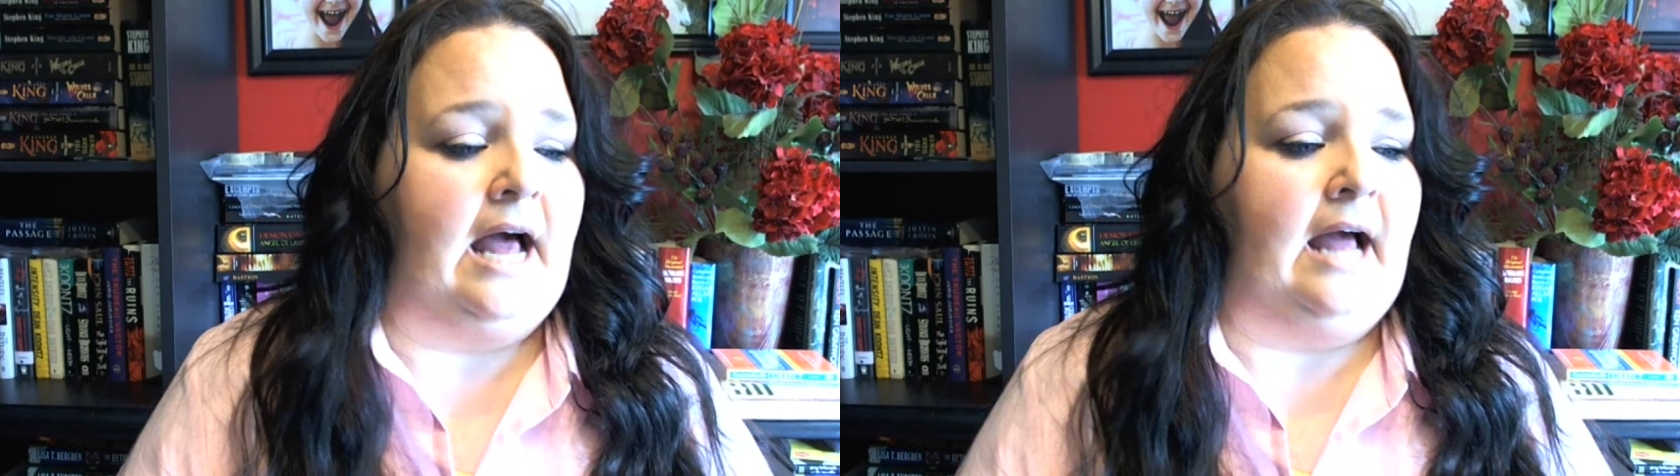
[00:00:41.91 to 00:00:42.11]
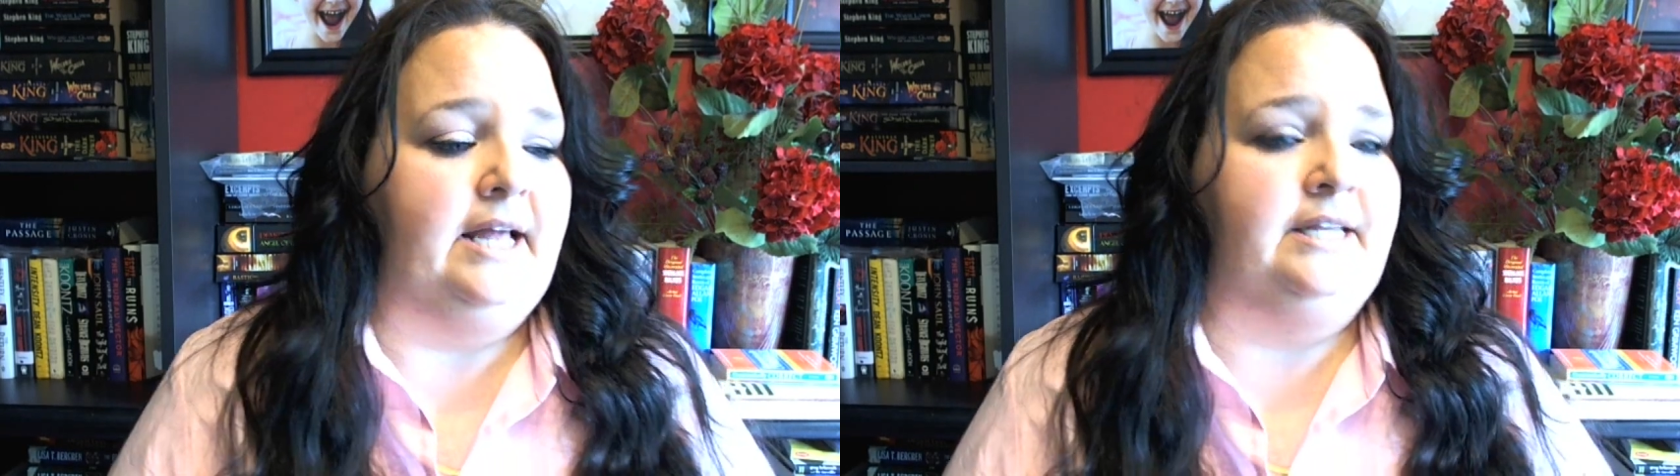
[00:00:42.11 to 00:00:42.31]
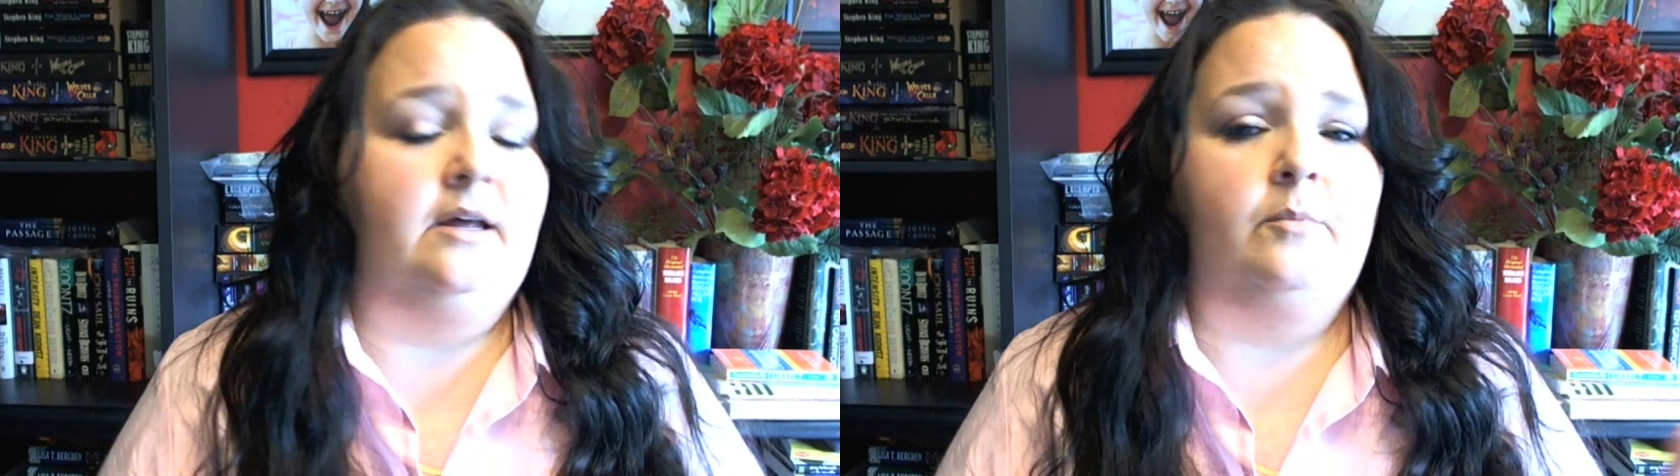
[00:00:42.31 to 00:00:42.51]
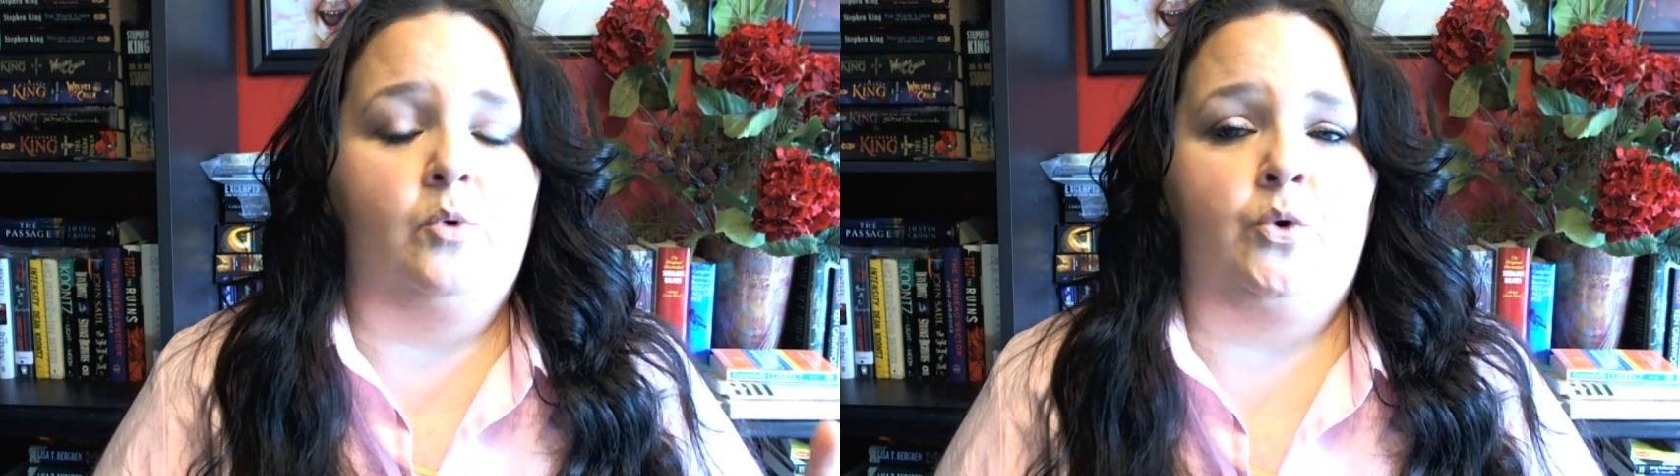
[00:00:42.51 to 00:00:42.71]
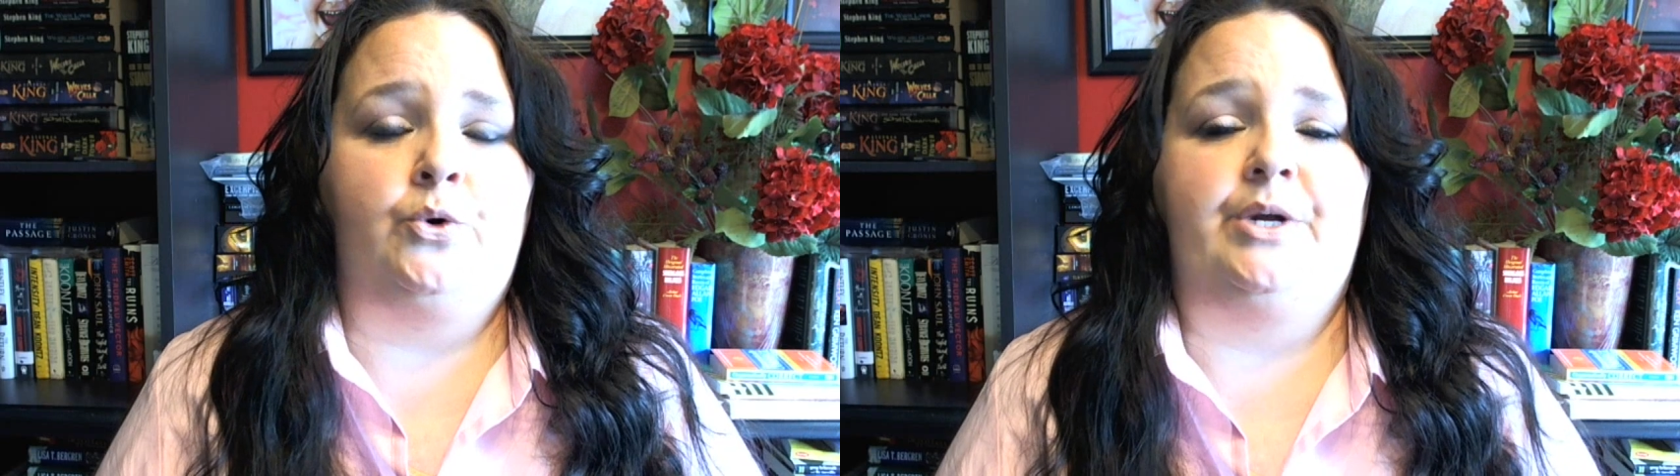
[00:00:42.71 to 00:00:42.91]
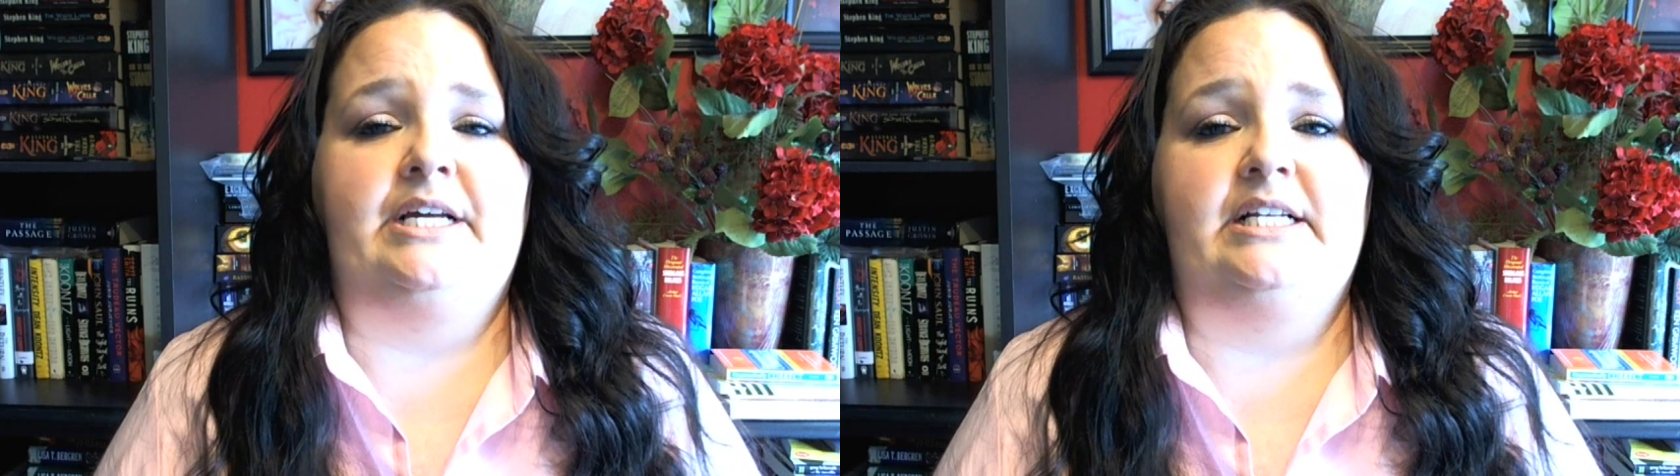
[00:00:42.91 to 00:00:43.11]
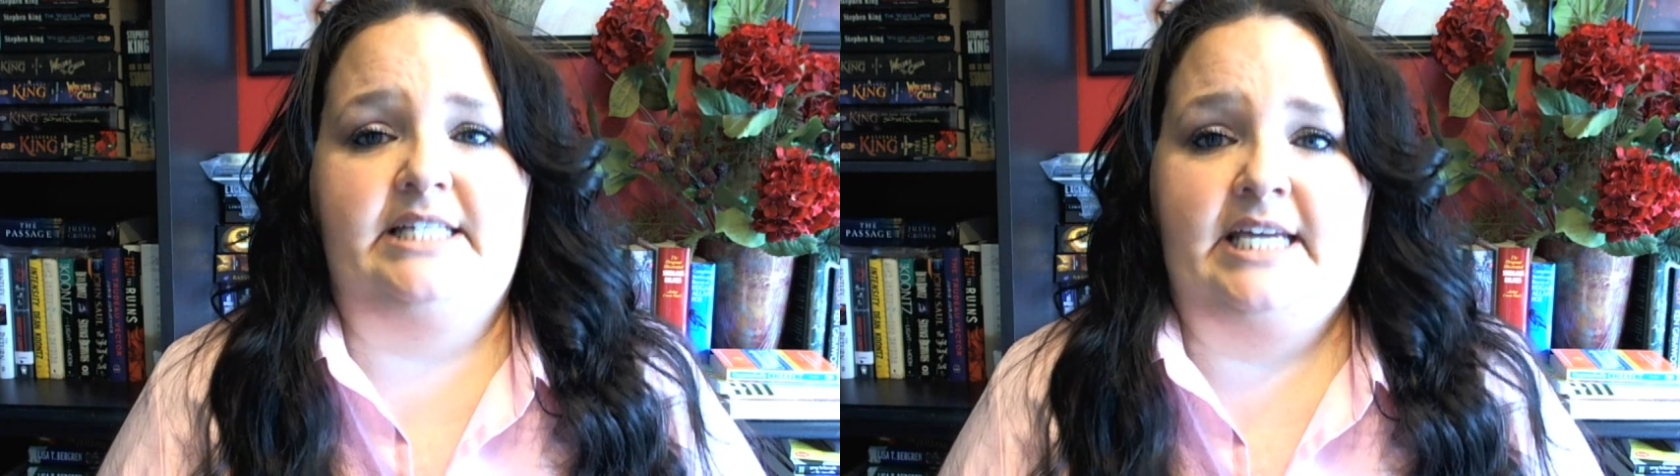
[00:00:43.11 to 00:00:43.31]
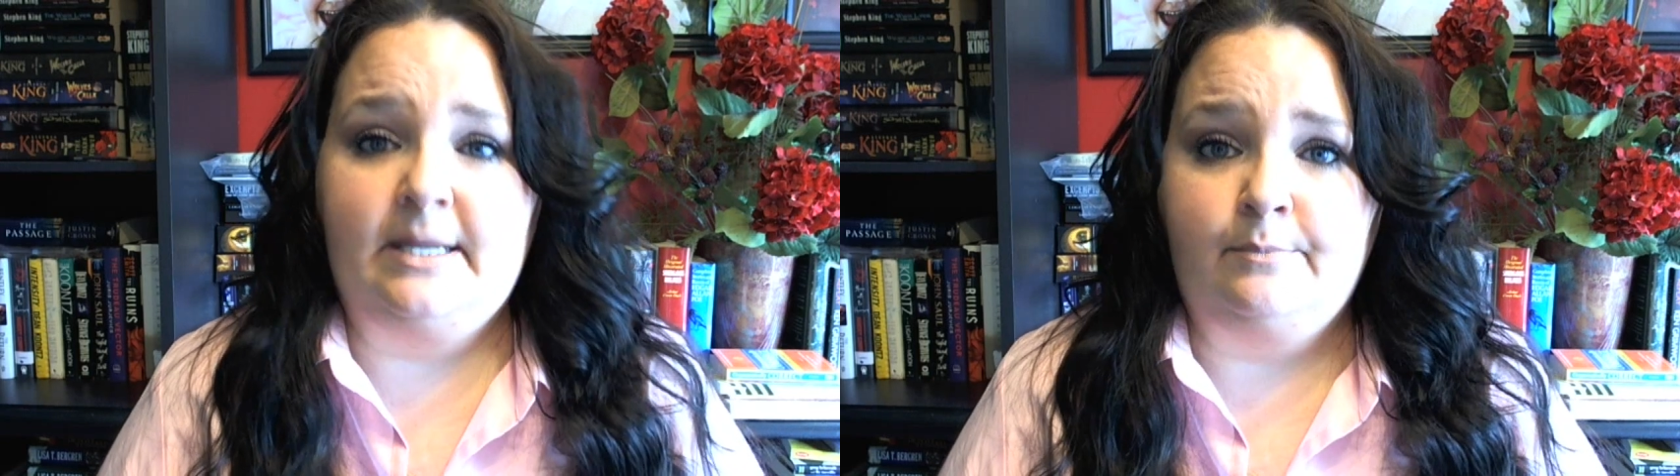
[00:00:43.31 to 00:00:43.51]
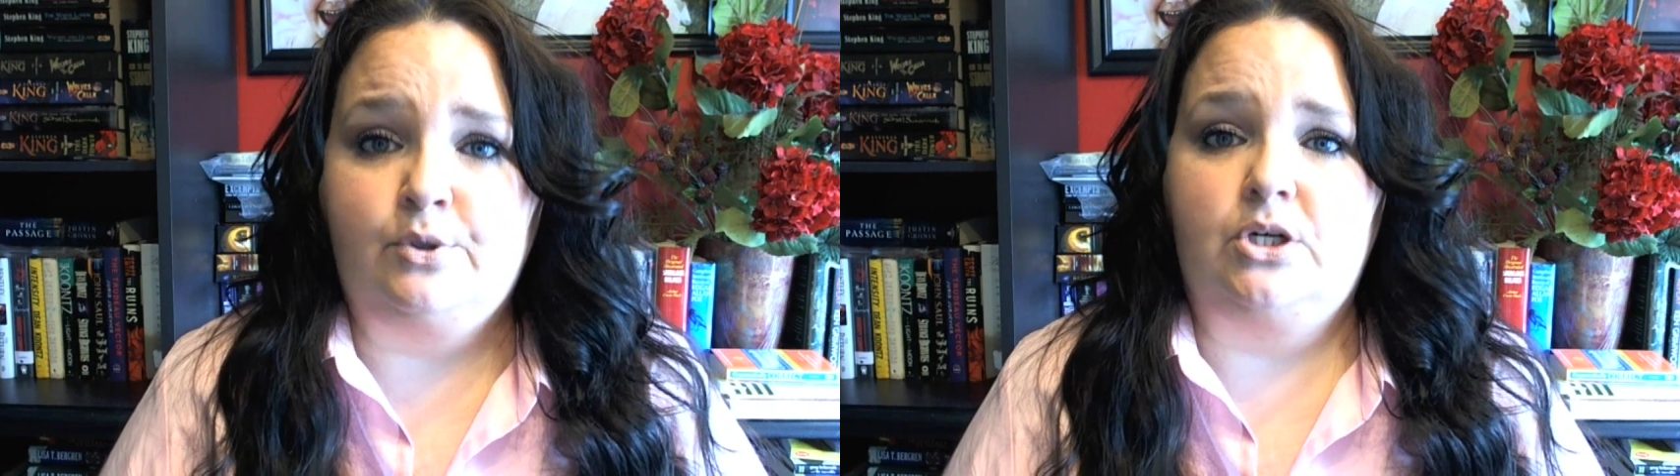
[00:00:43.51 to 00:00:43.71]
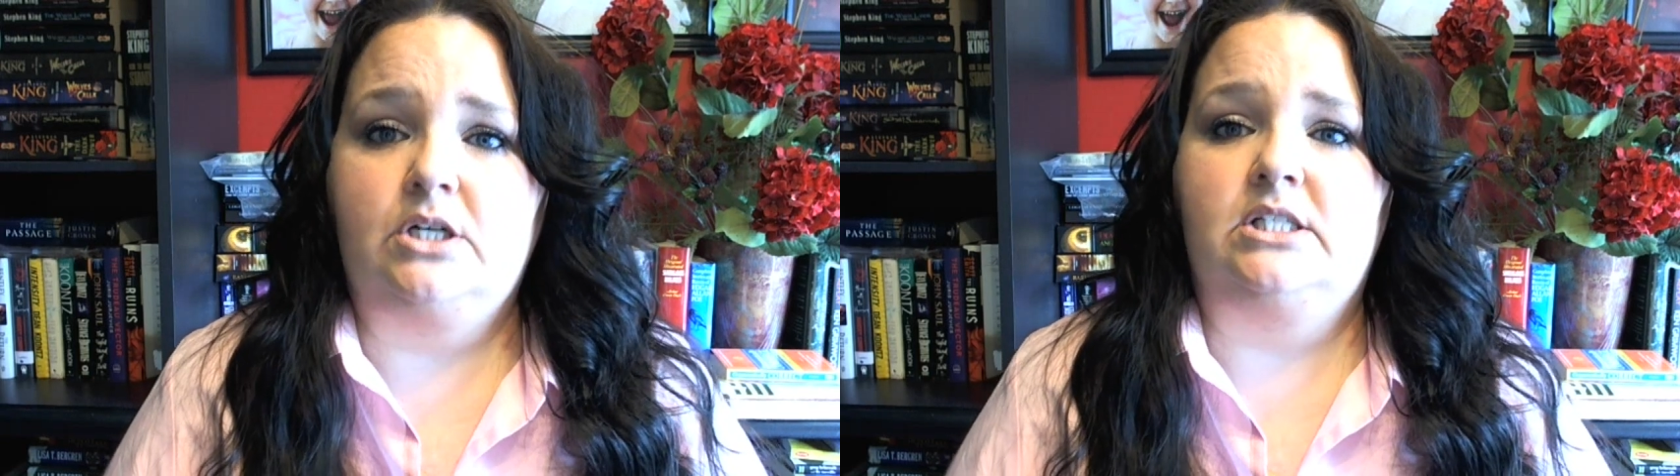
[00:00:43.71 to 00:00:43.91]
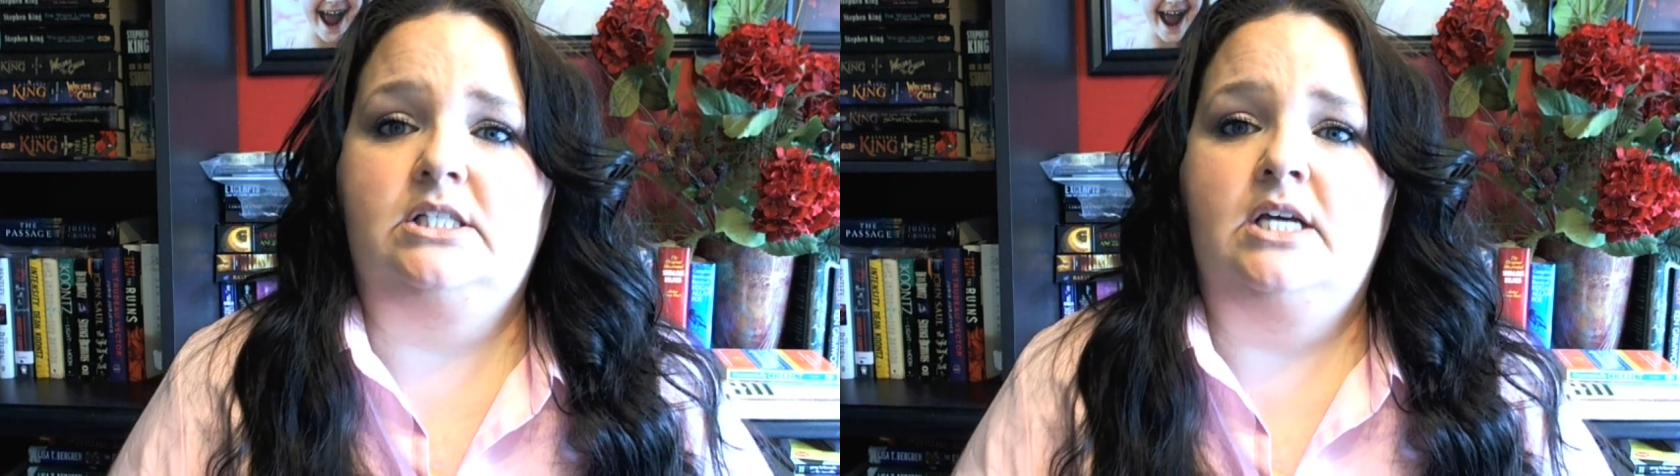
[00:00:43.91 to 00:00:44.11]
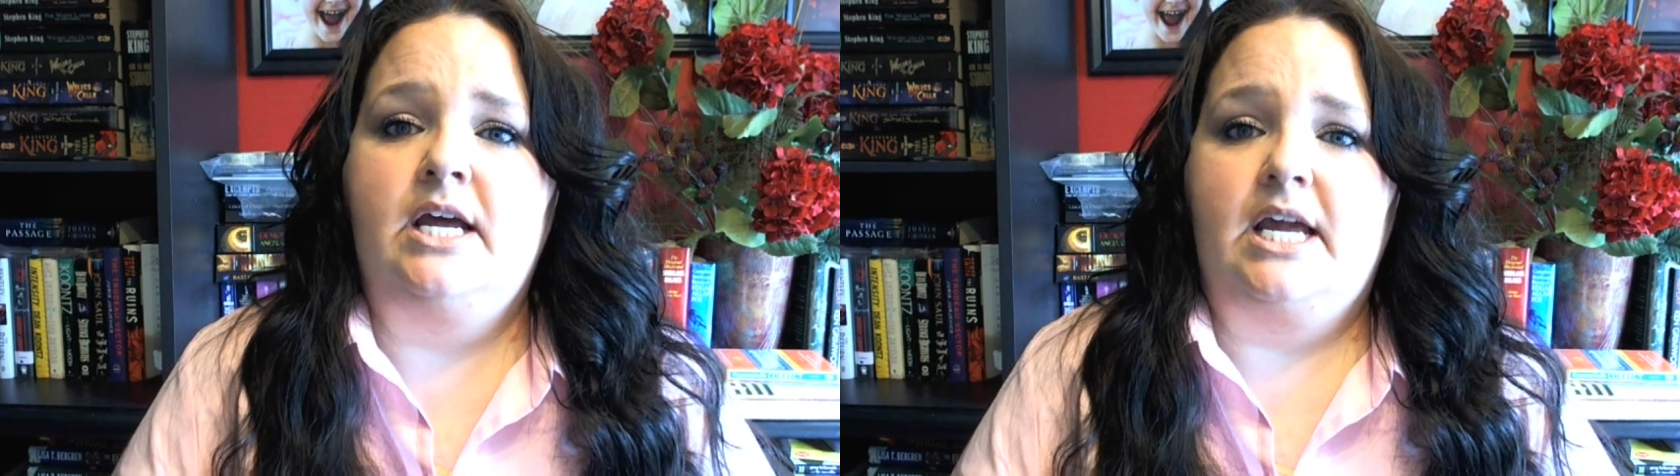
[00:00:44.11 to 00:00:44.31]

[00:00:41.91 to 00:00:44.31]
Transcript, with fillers: I ended up ordering 10 books